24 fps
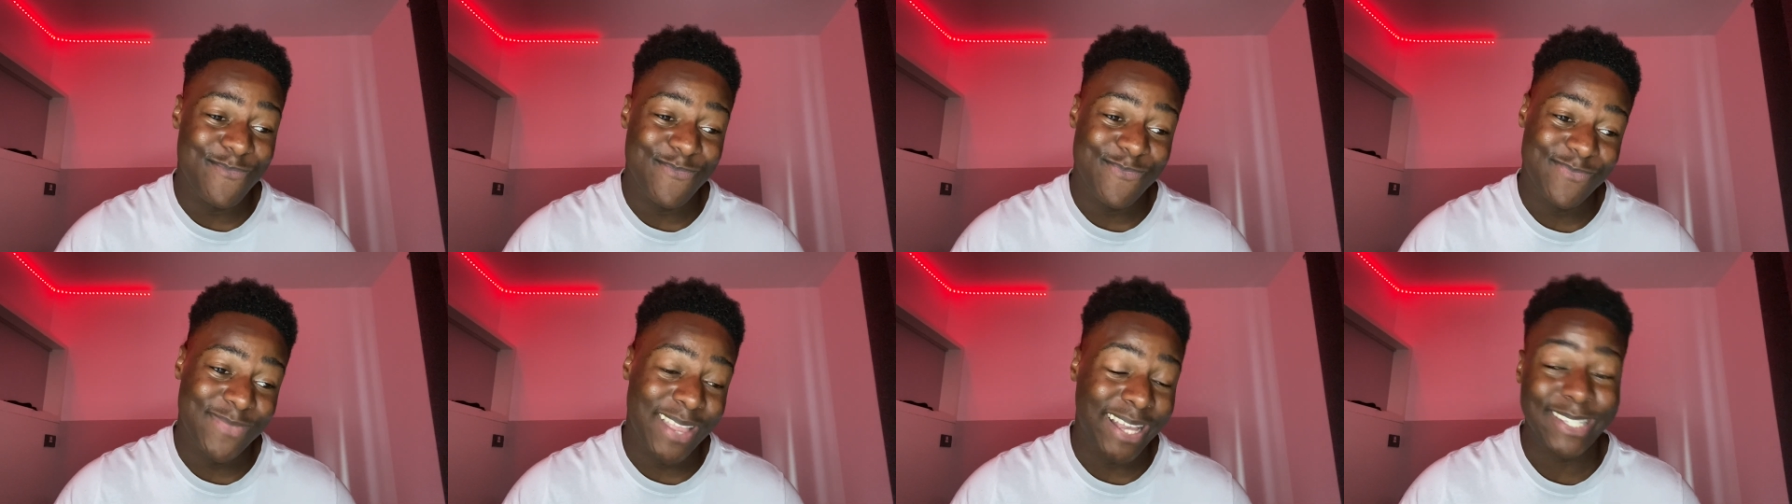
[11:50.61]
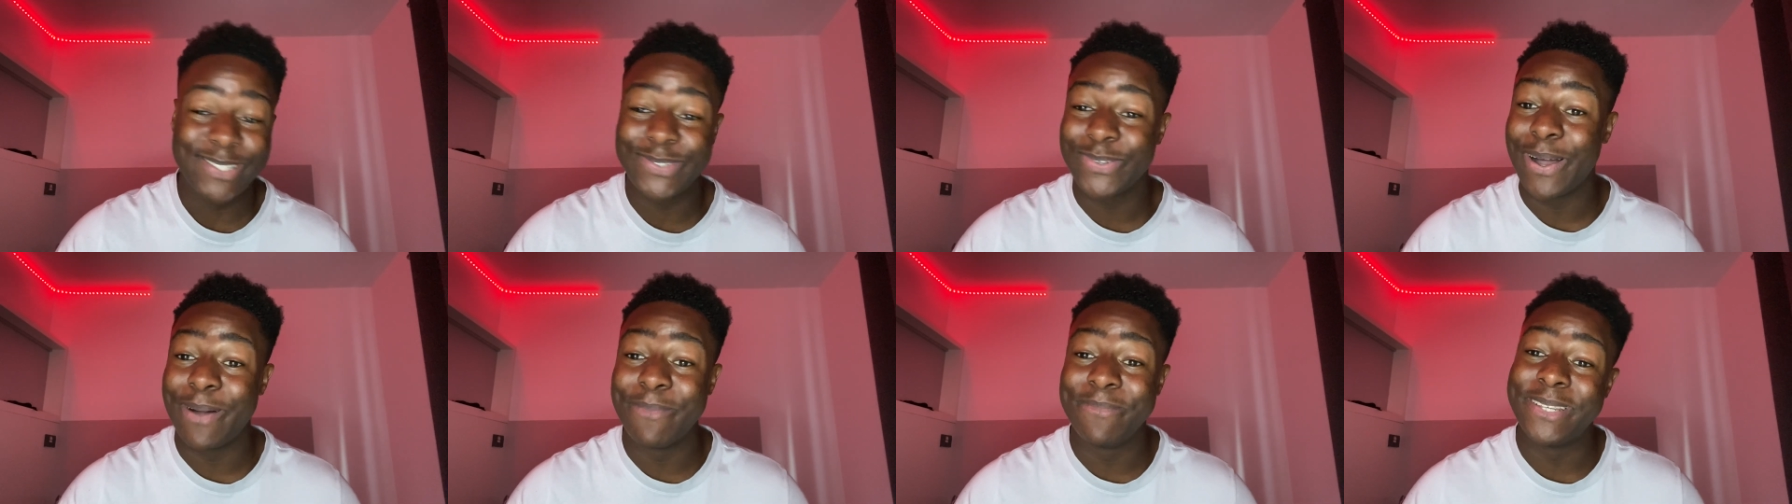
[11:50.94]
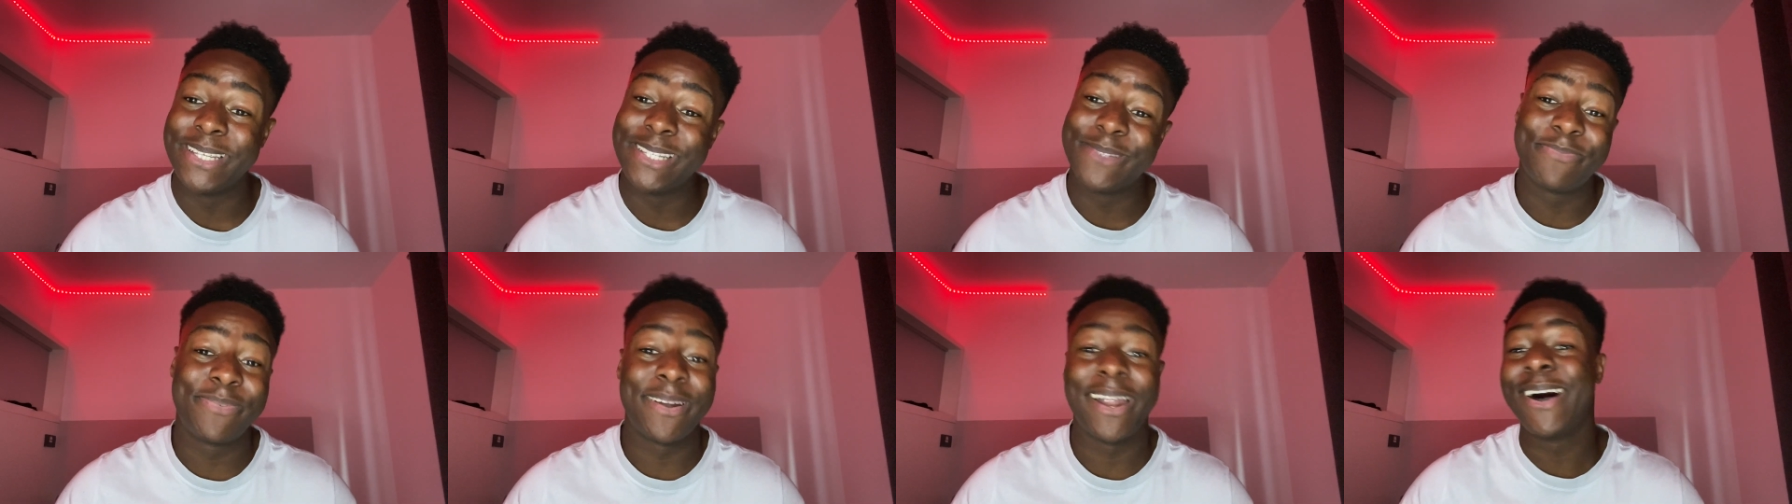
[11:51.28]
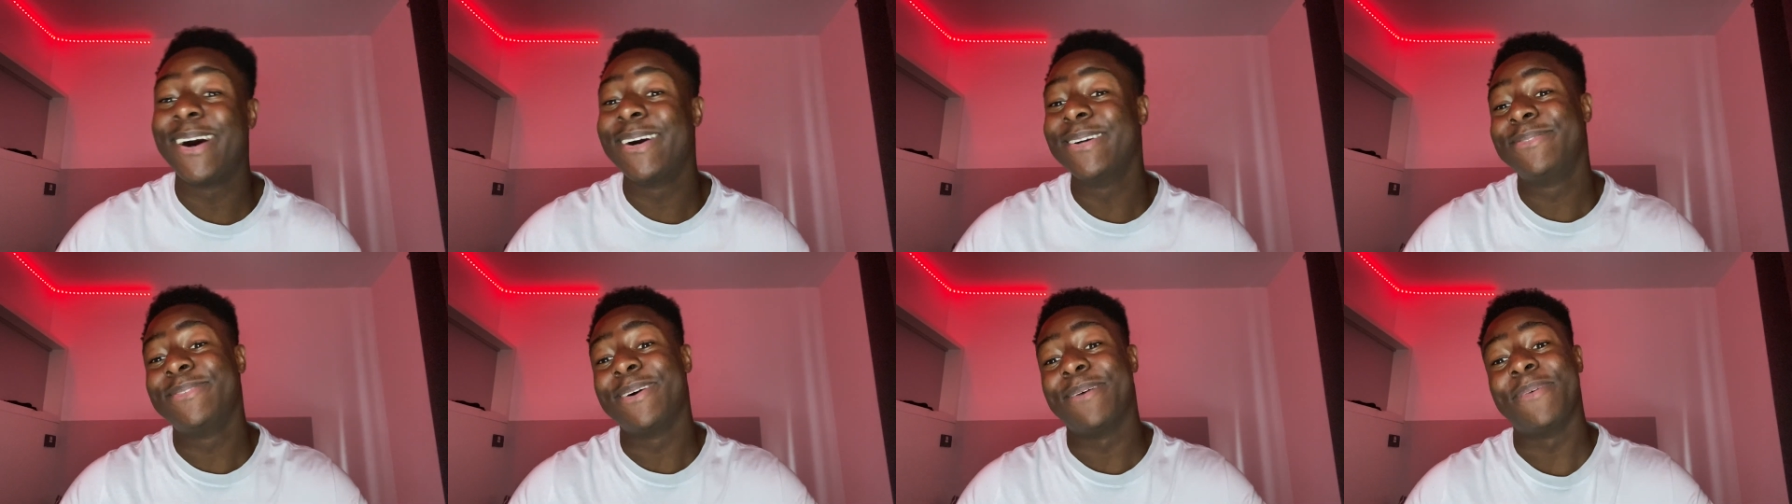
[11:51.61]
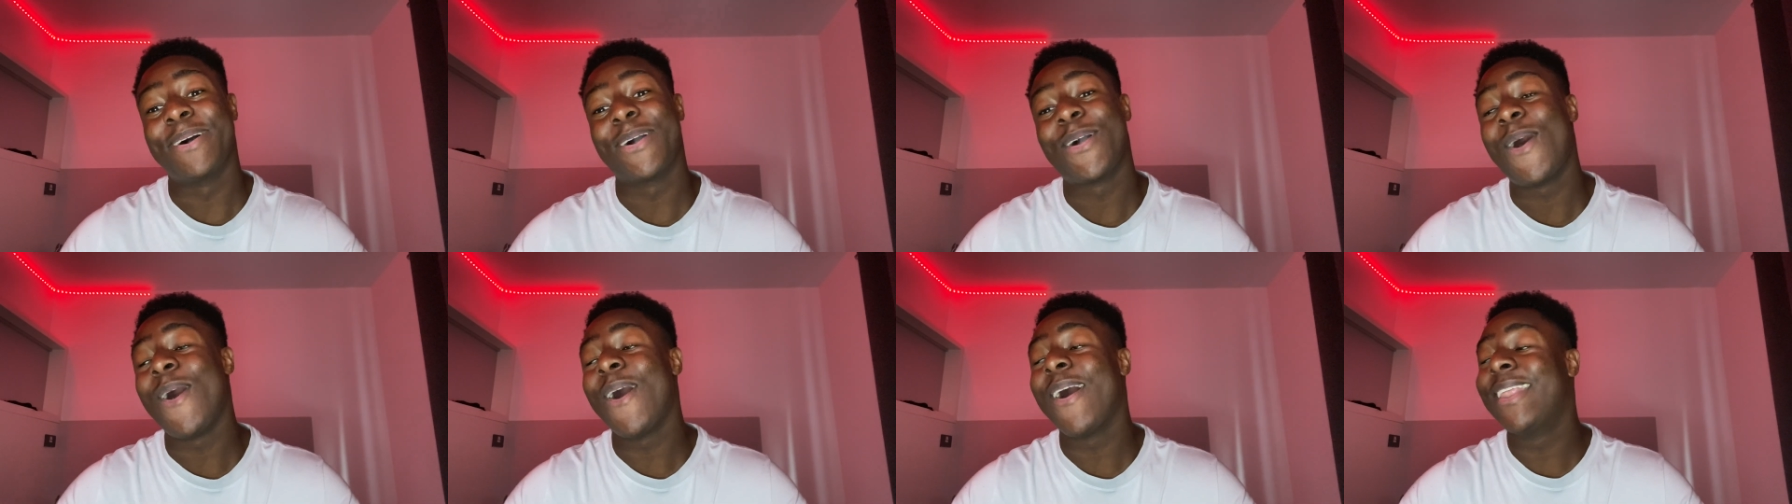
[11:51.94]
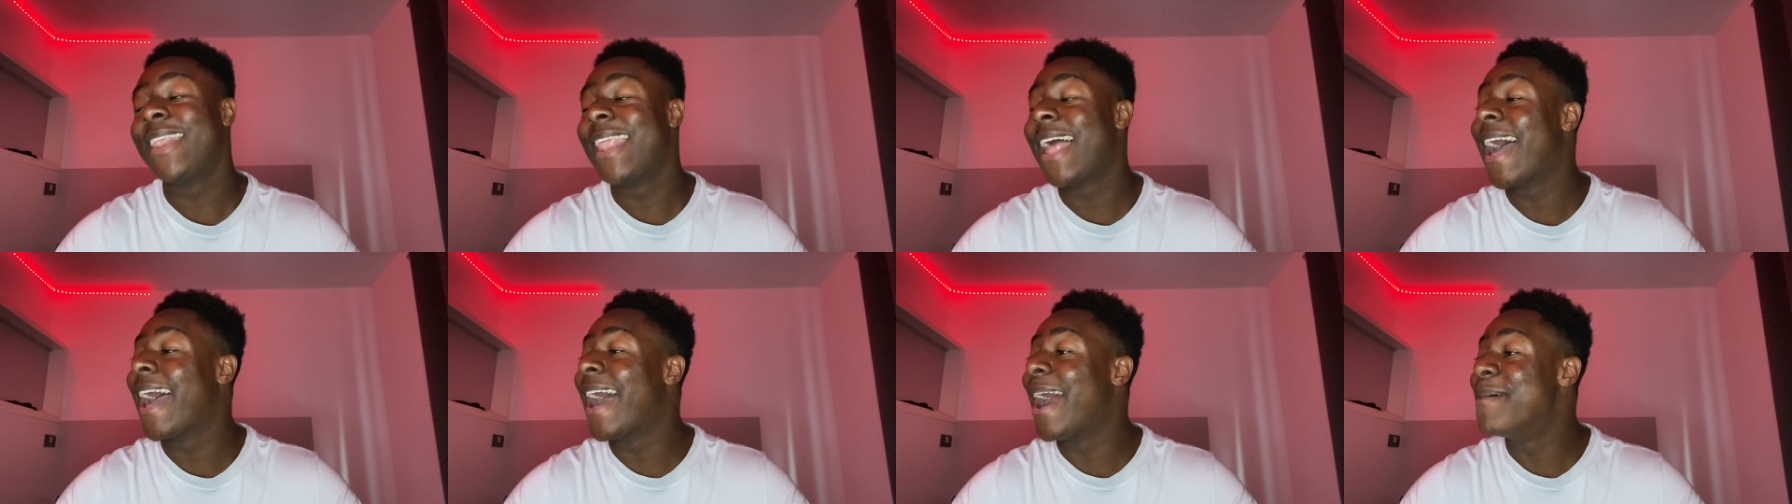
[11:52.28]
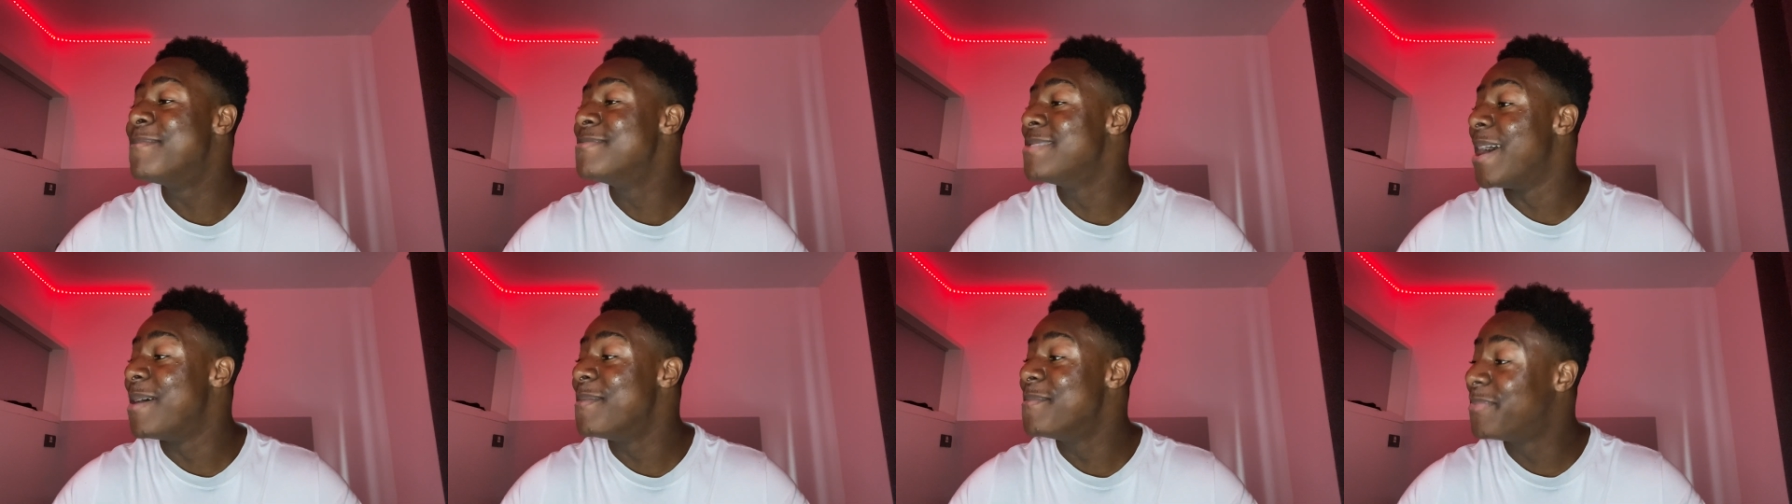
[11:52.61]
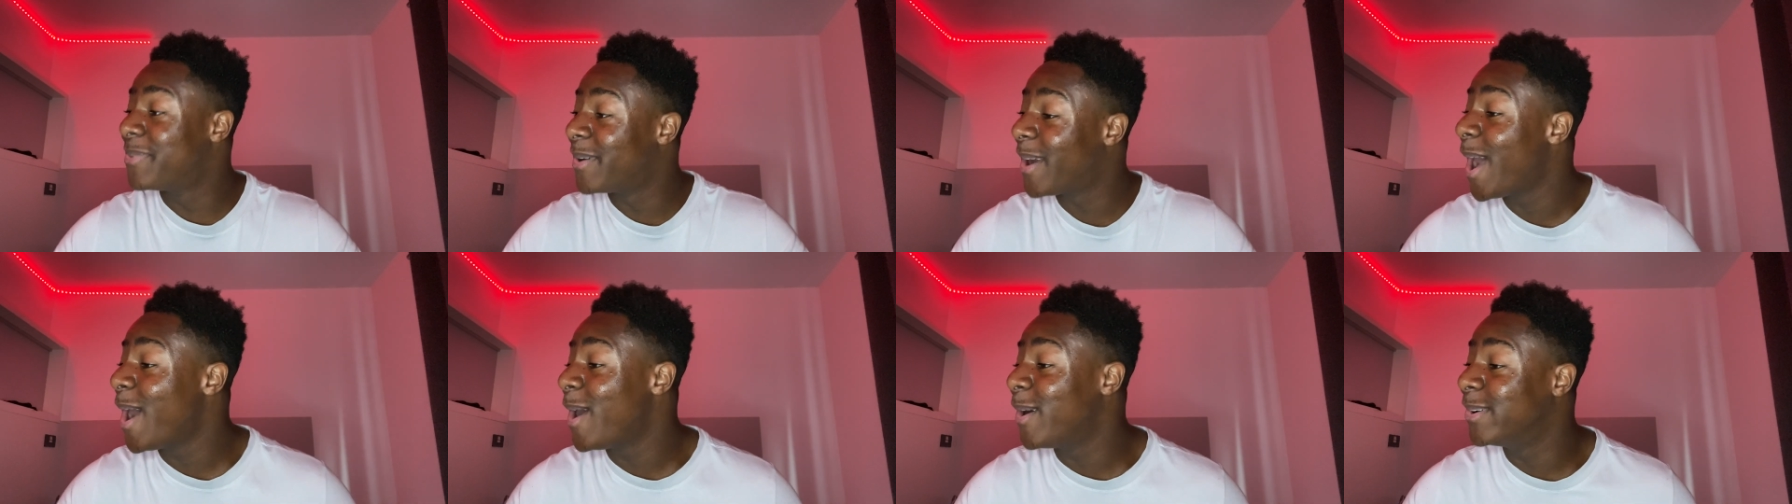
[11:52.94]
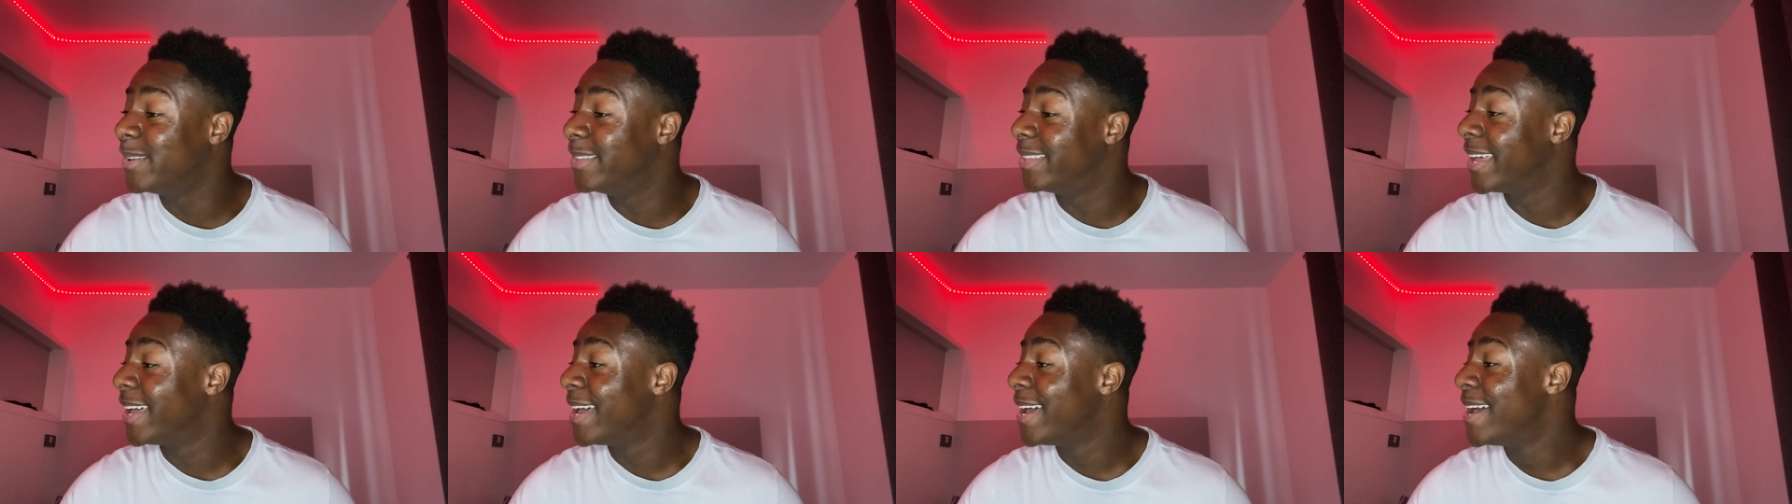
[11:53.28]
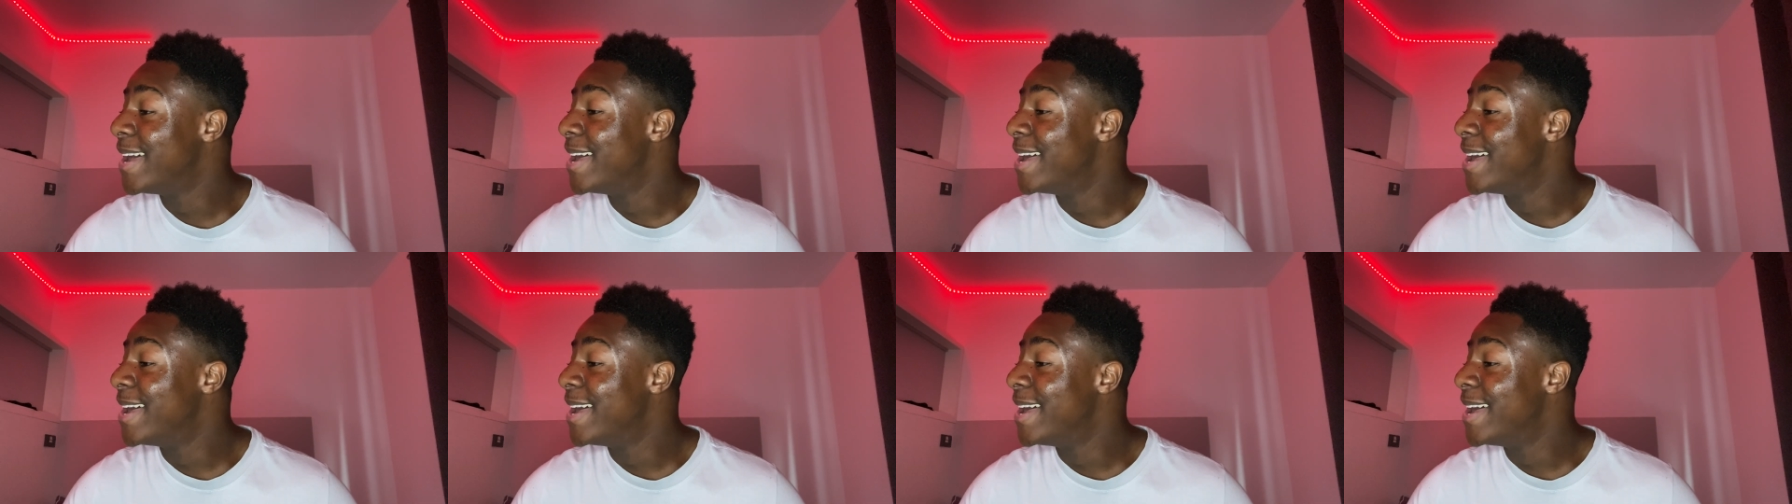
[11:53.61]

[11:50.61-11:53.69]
That's why I'm just proud of him. I can't lie, I'm proud,